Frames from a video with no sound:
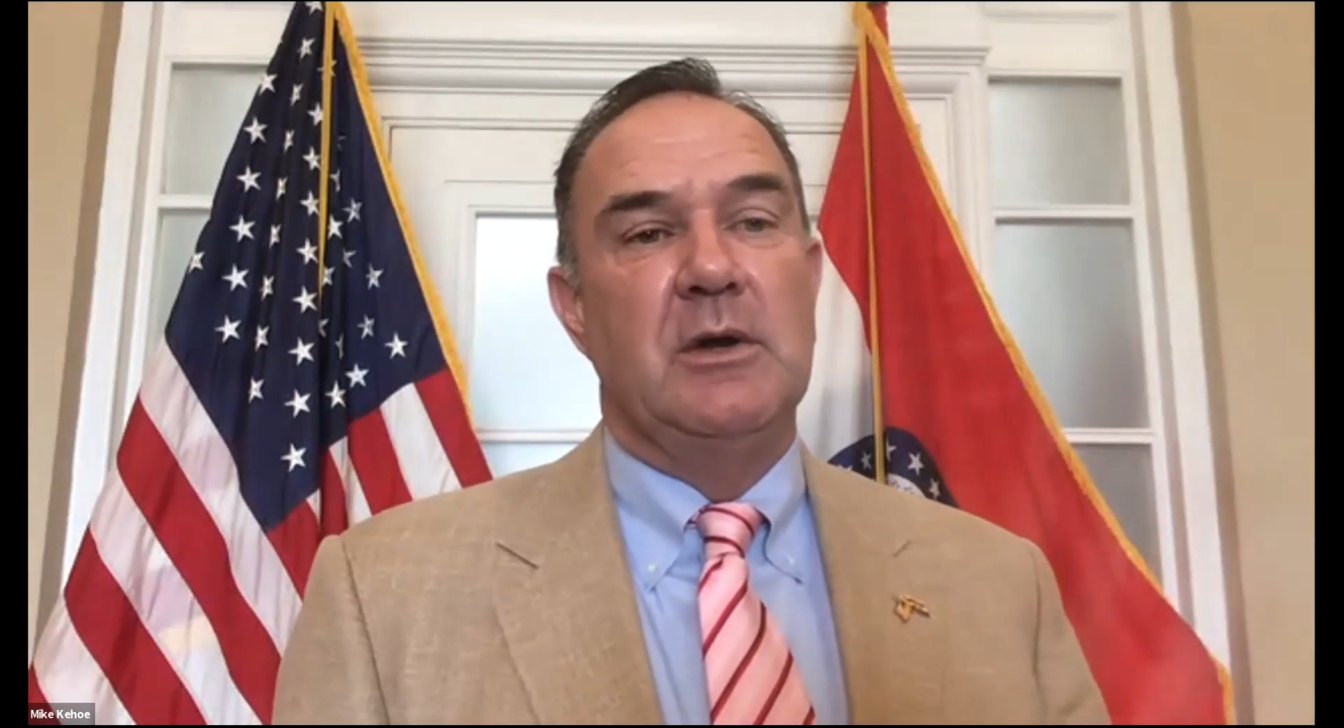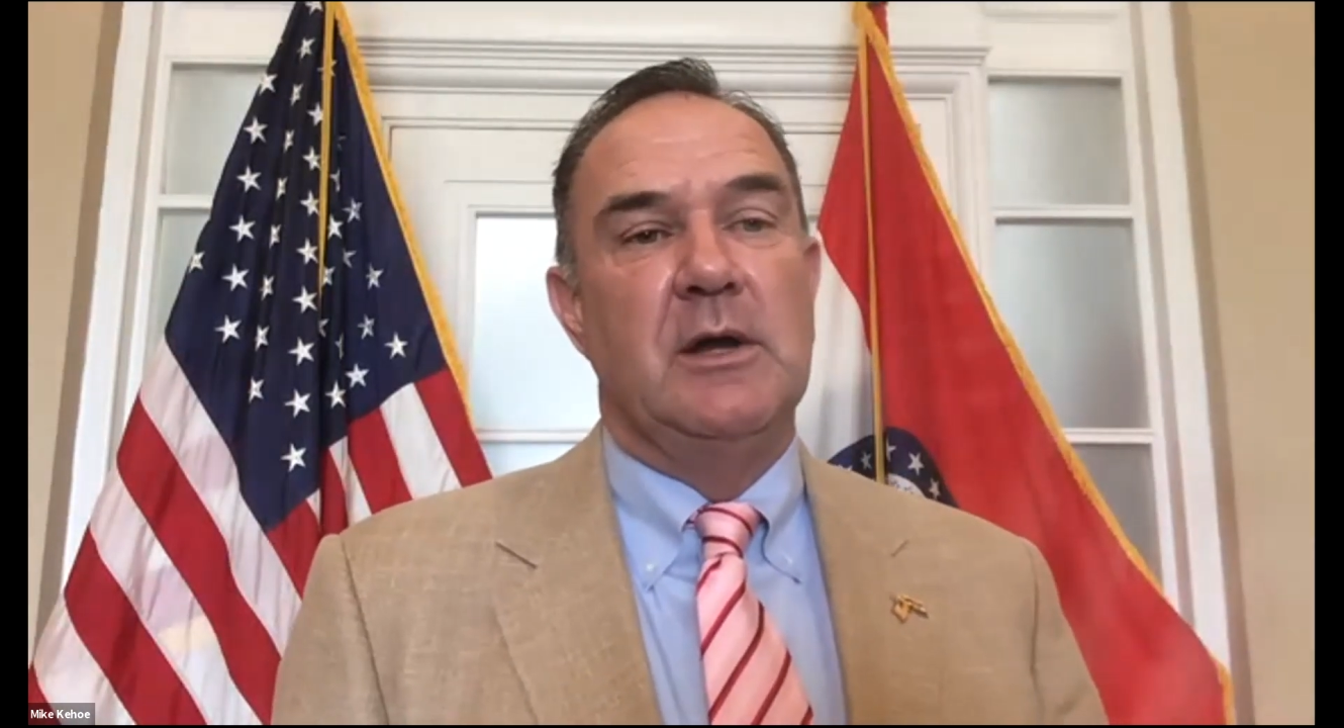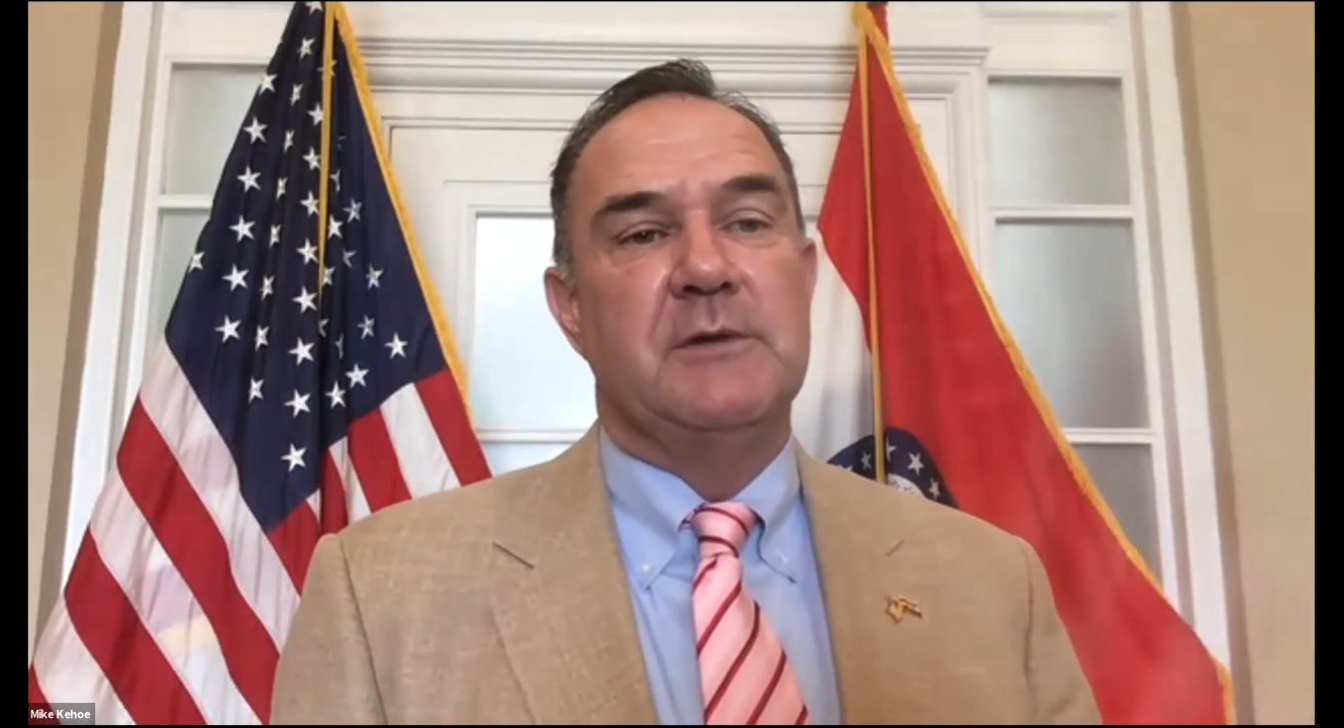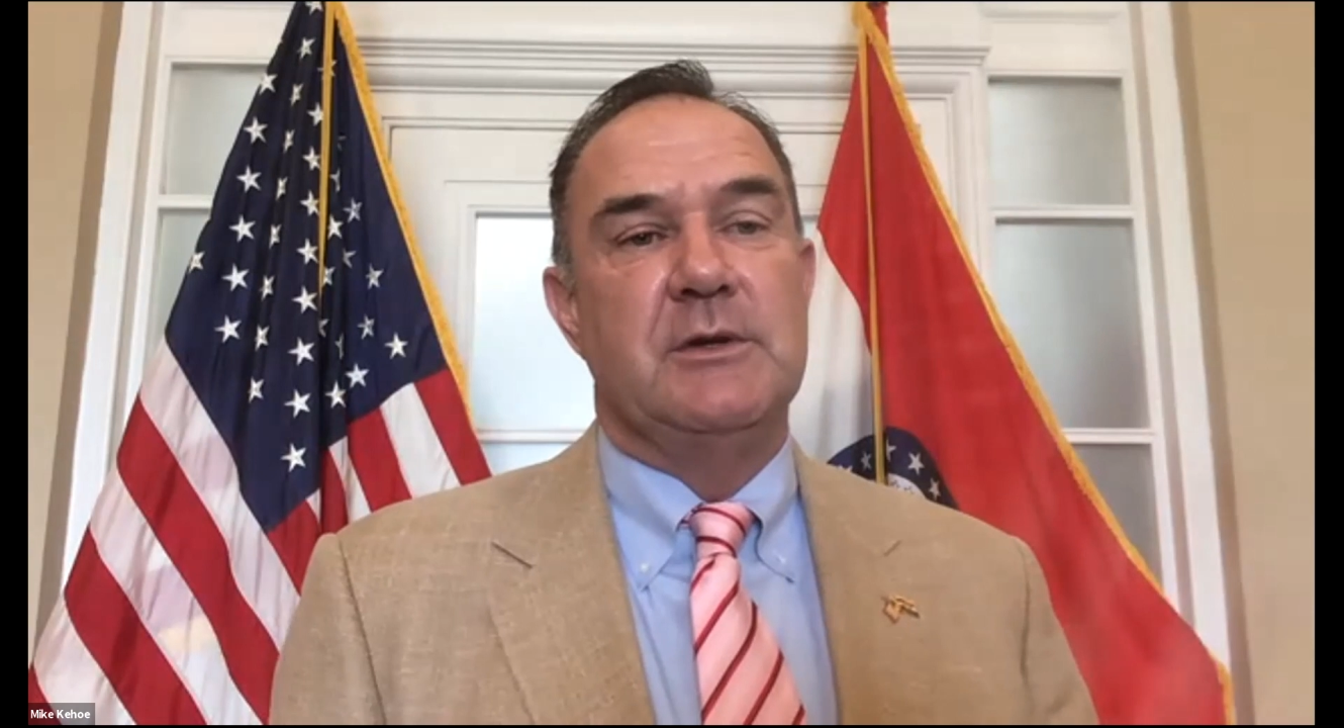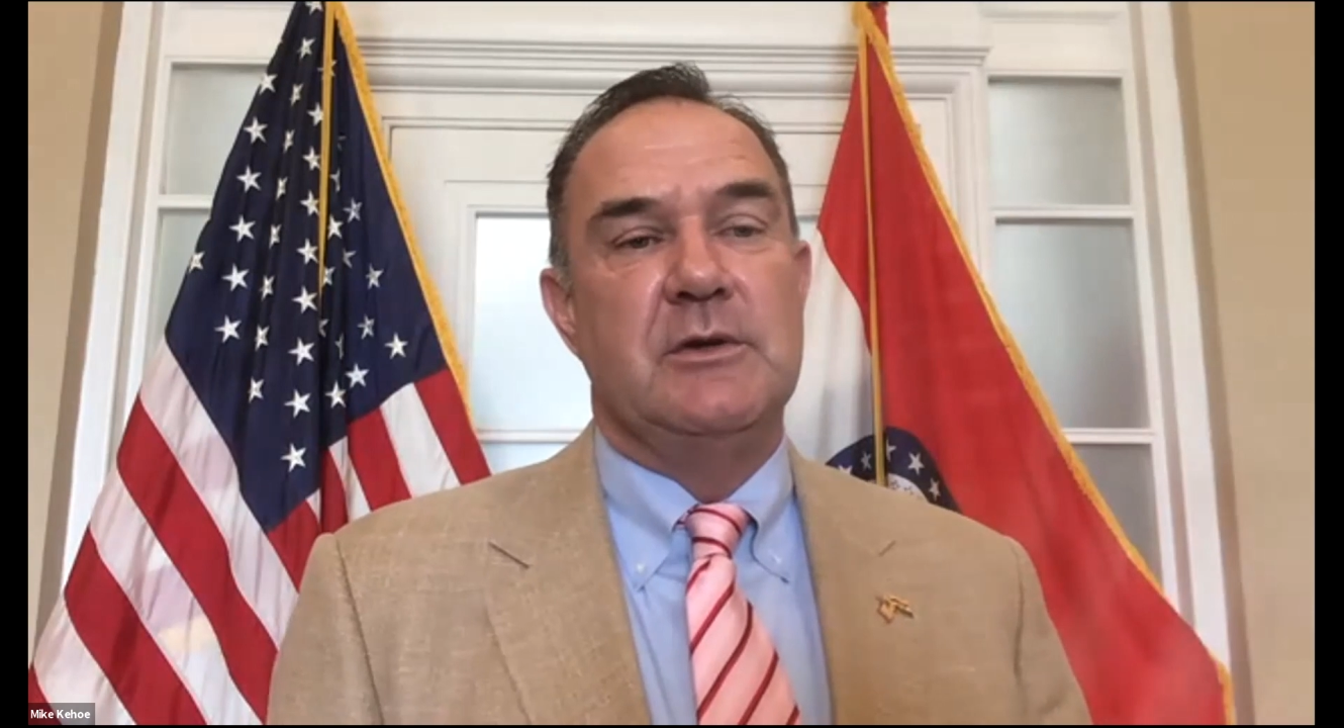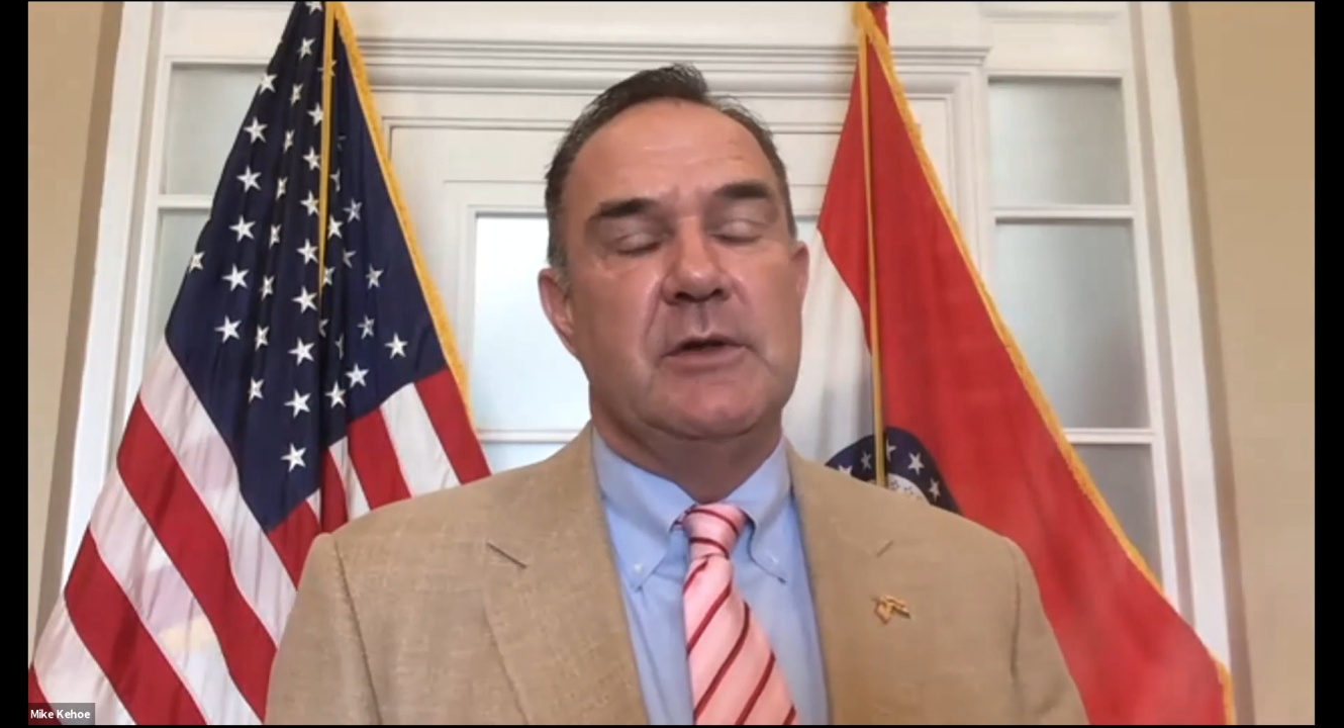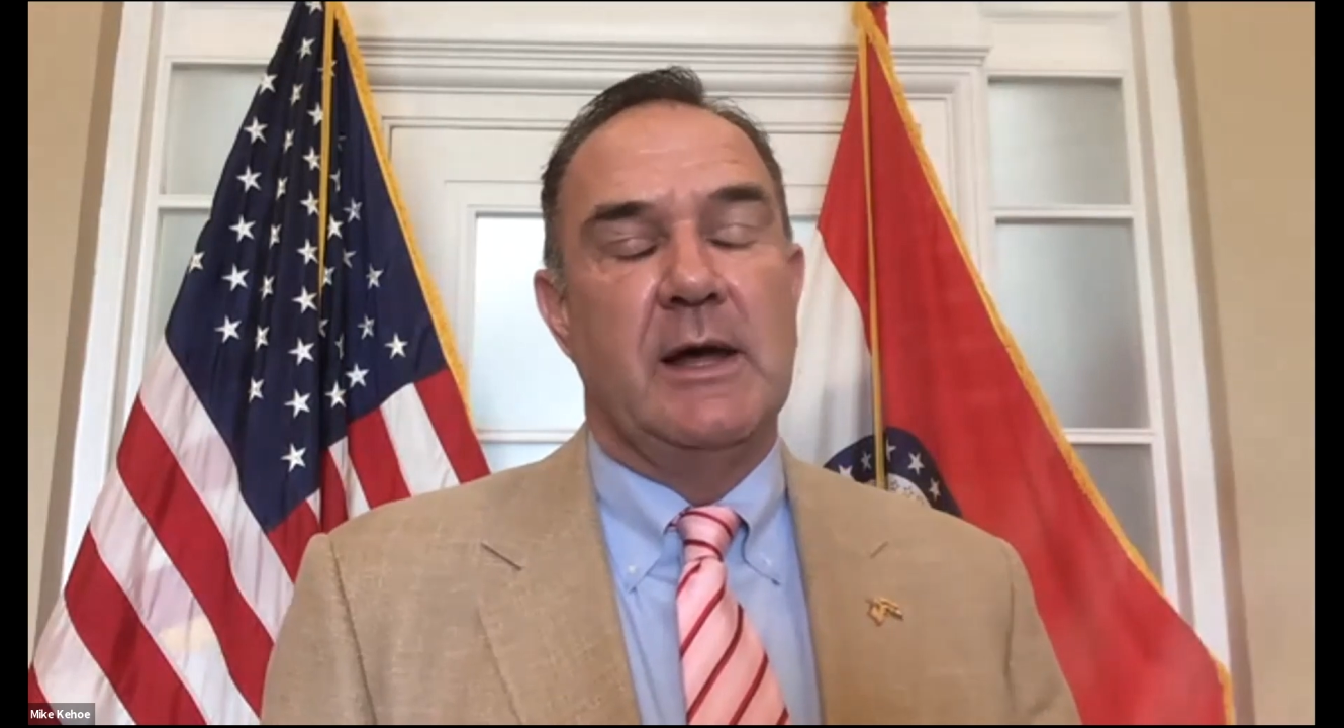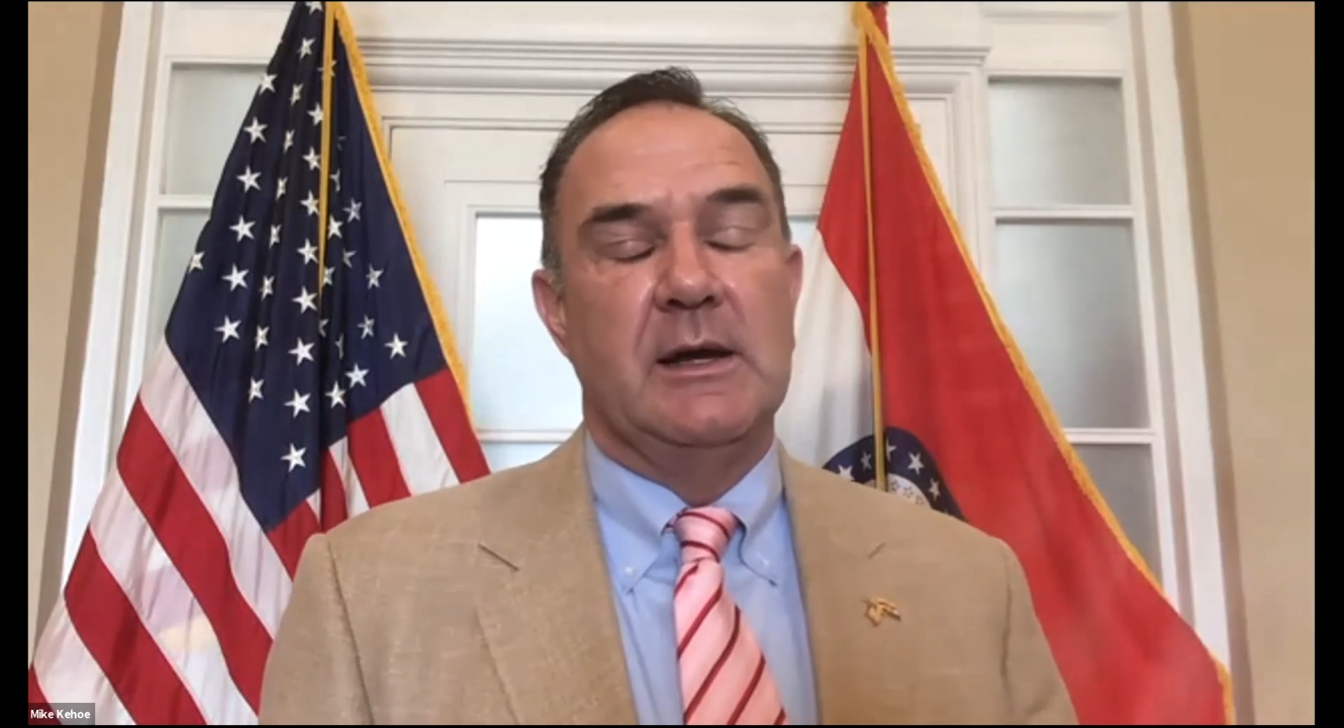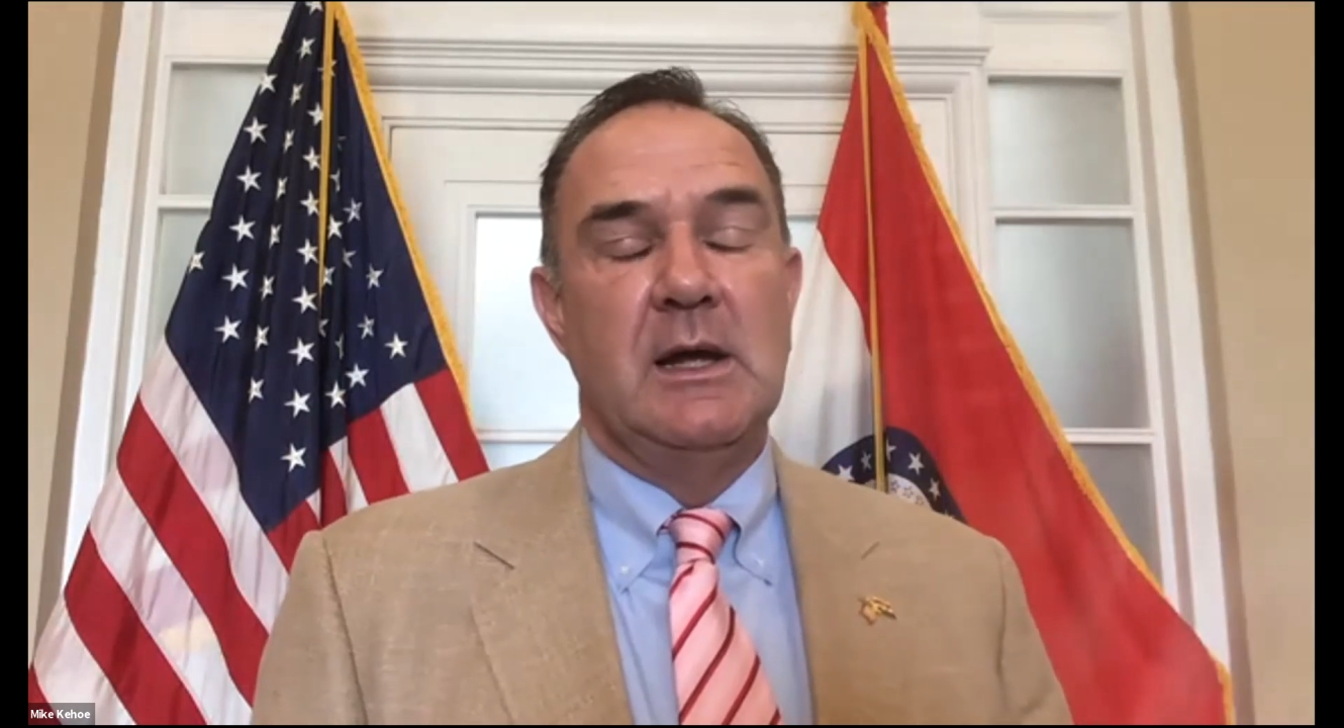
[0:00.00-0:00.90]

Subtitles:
enough to do that.